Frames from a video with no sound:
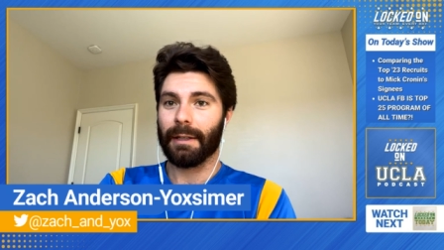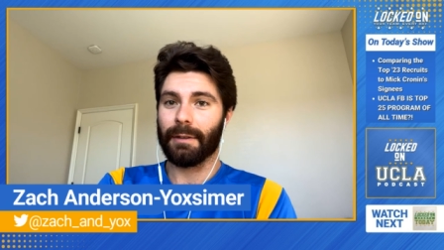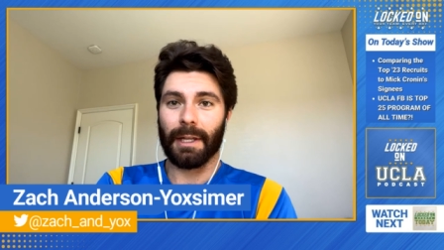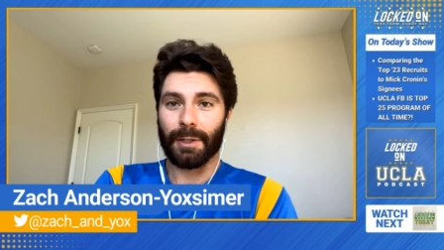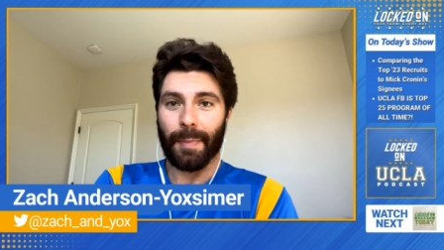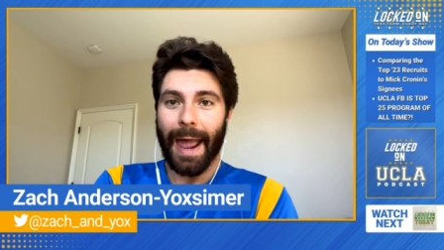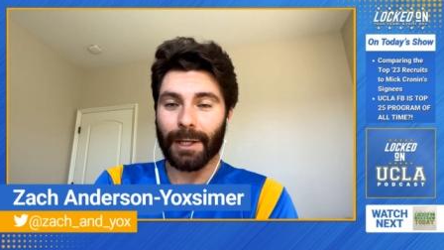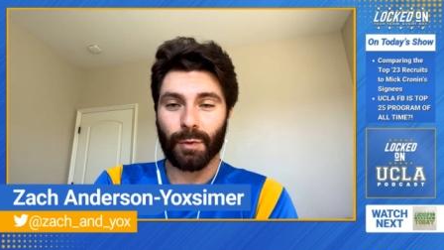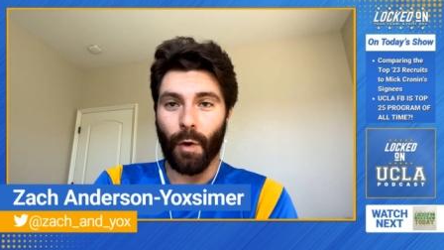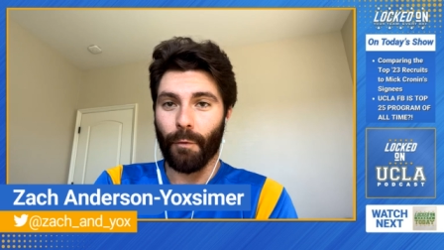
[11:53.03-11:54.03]
his Pac
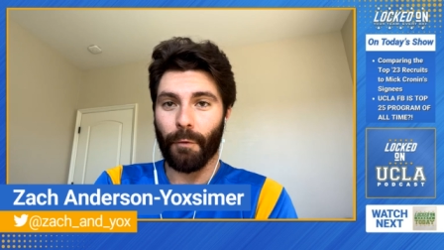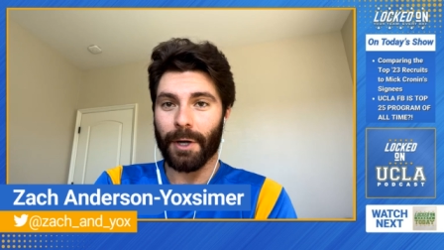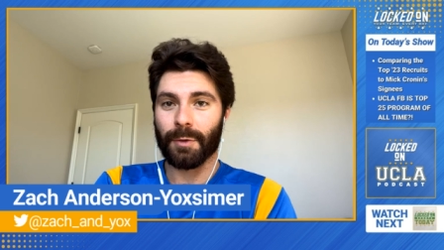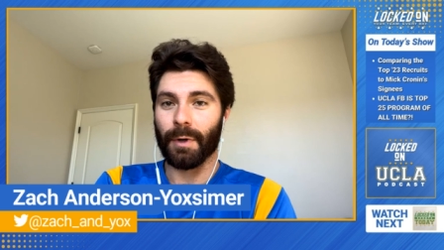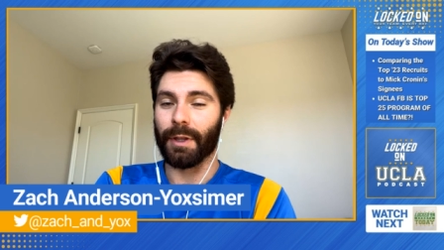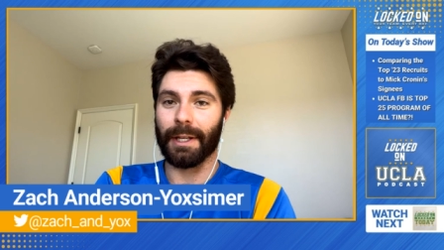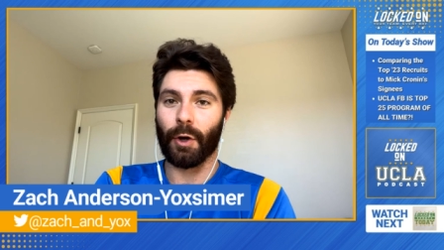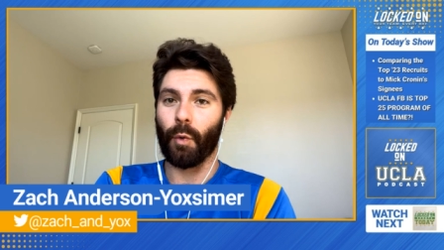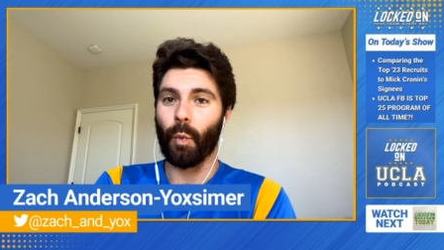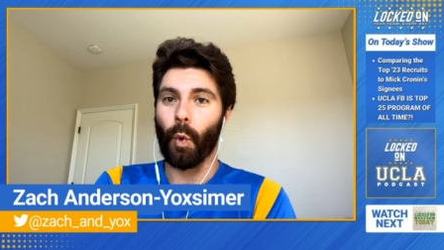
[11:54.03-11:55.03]
12 Freshman of the
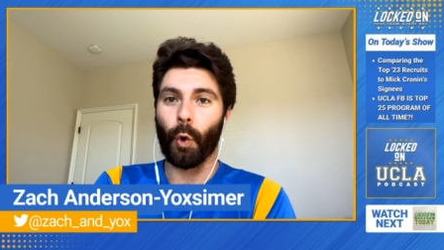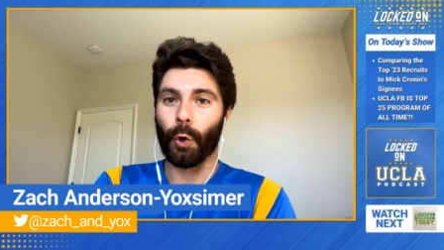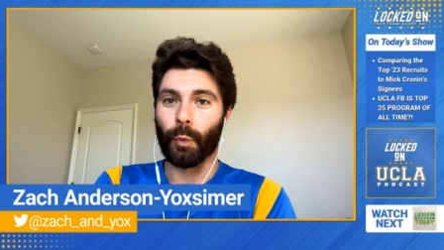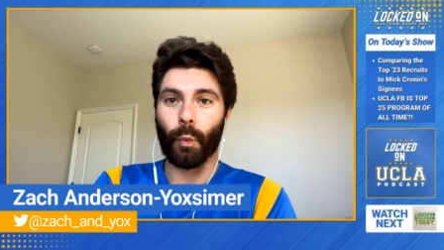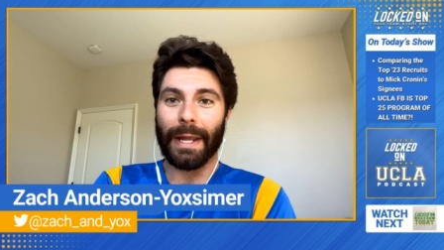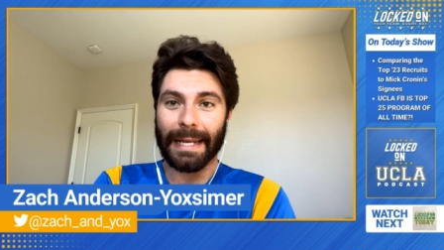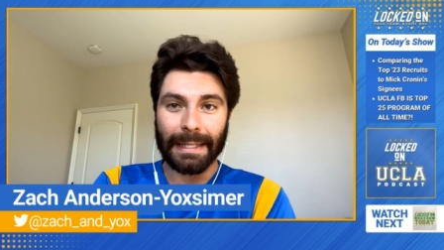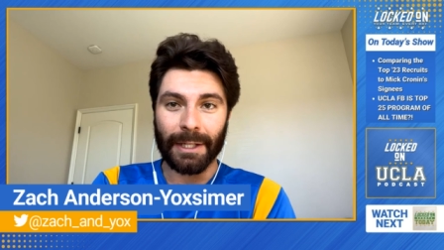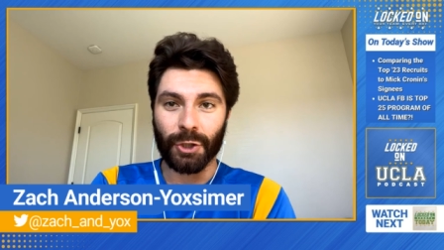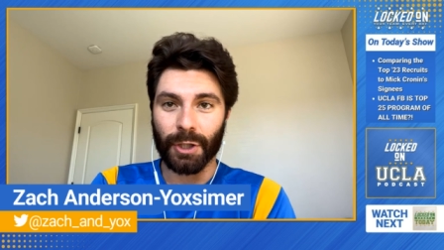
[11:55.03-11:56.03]
Year award win
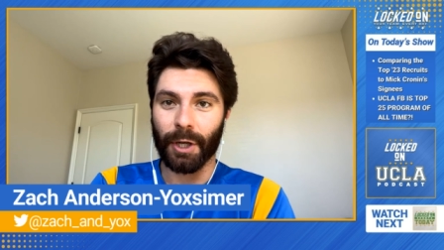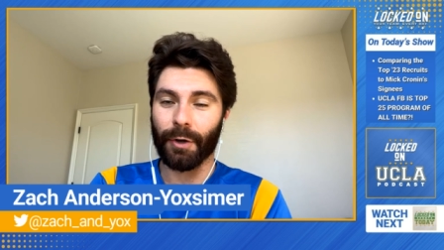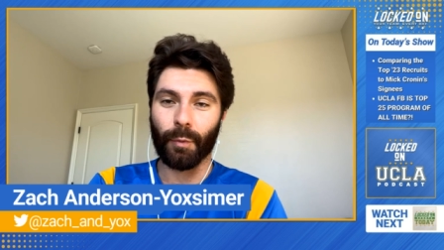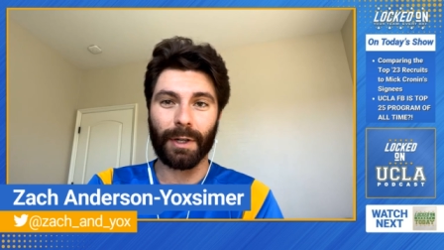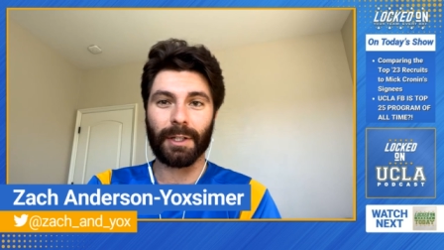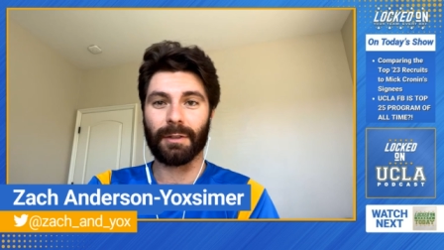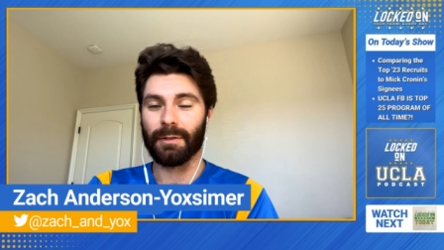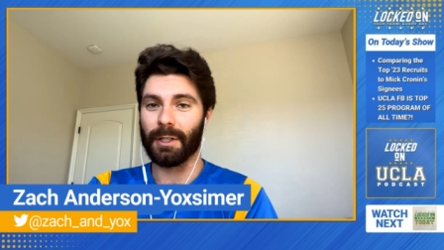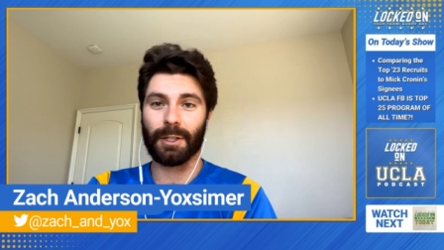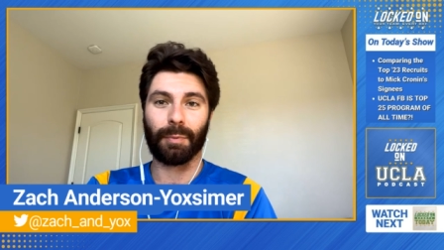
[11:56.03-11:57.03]
this year and what he's
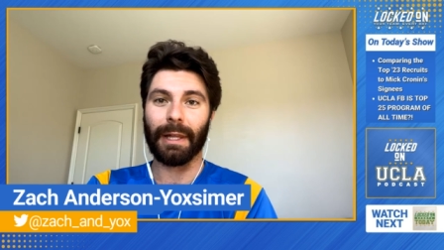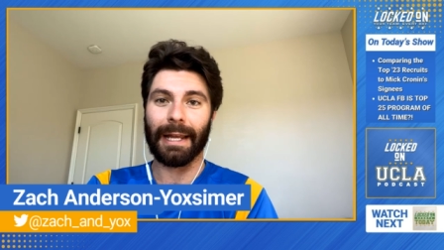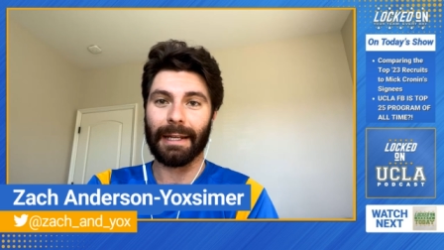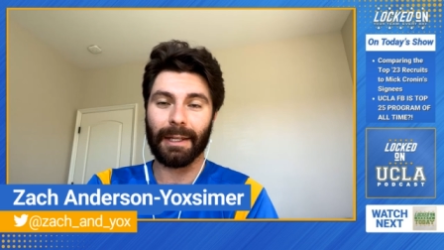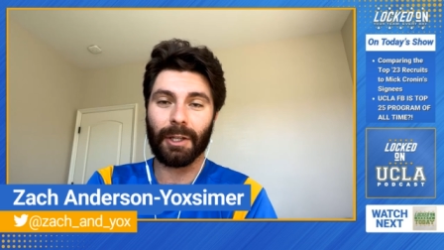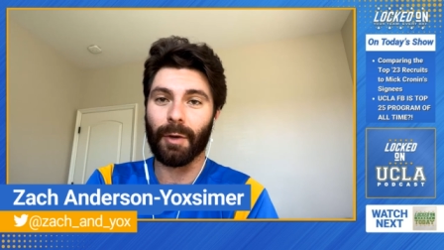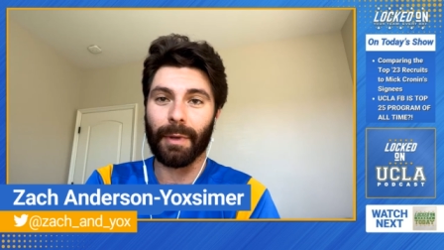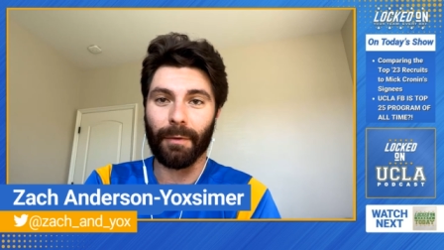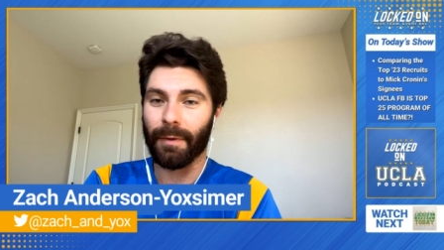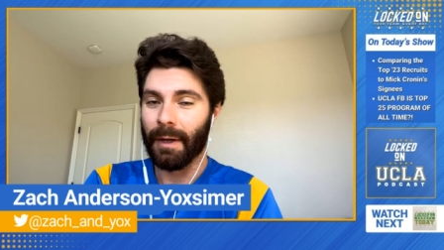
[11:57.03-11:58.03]
displayed. He could have
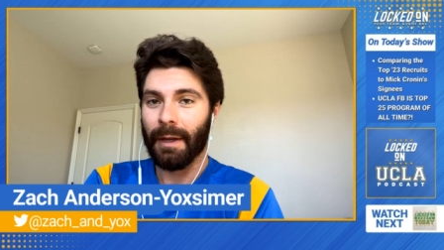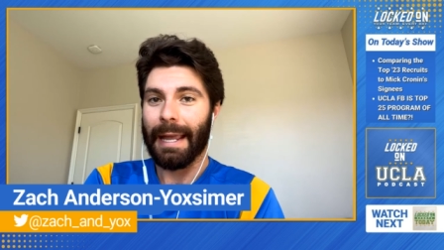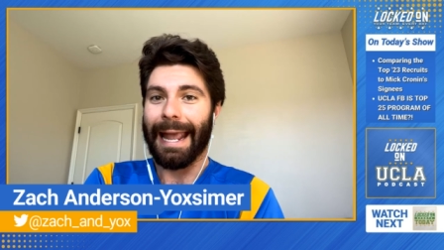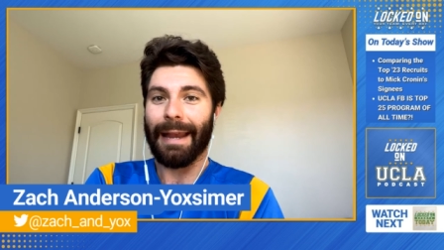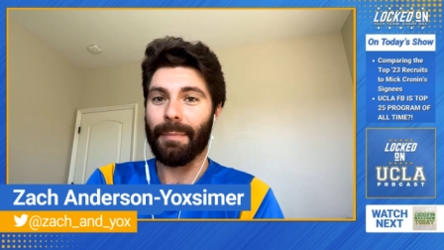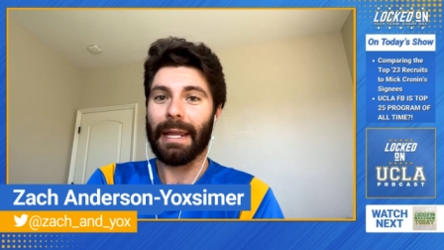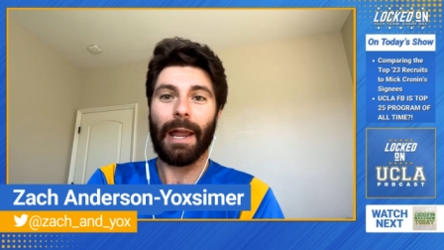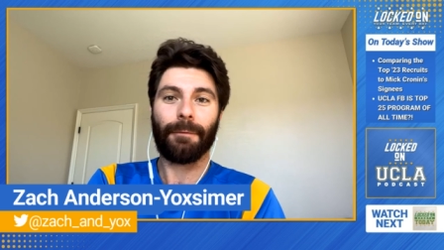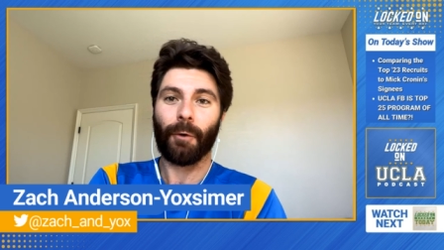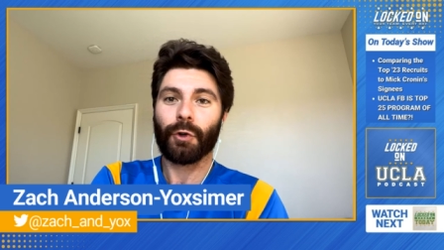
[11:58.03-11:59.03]
been an
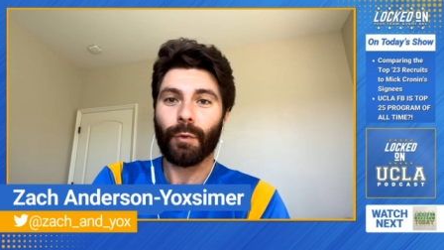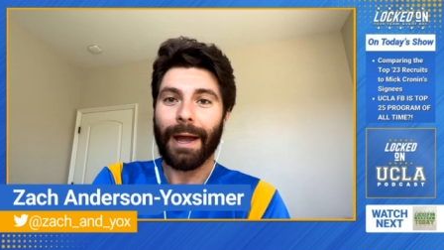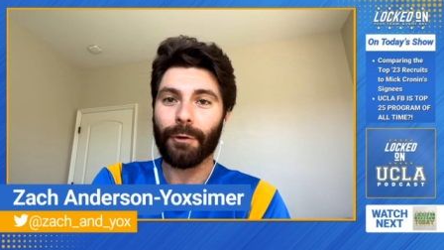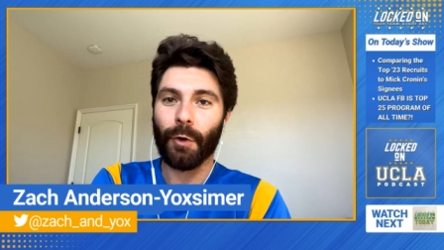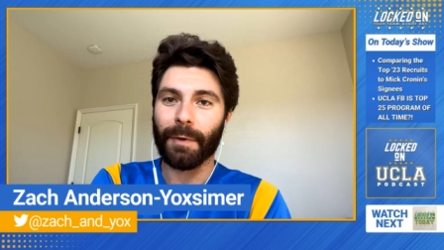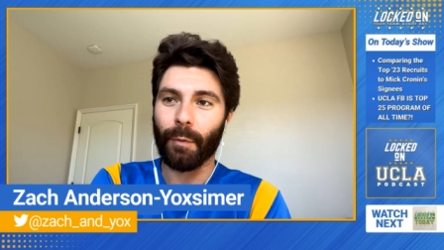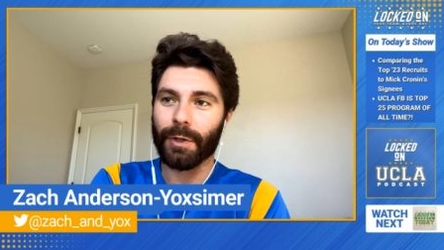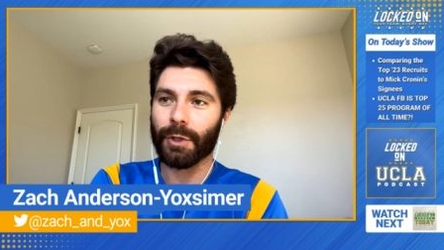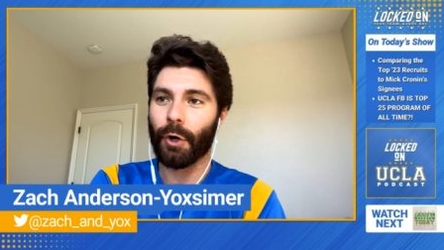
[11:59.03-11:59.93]
NBA first rounder if he wasn't